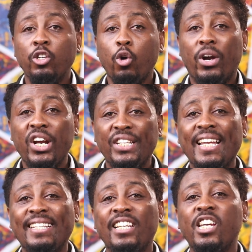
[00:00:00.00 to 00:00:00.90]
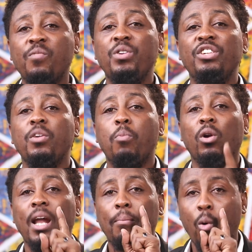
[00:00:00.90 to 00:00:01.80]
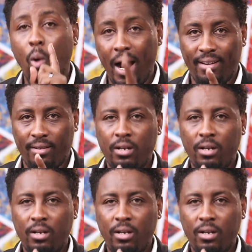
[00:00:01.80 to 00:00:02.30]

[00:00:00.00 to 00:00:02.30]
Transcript: So, Christian dating principle number 1,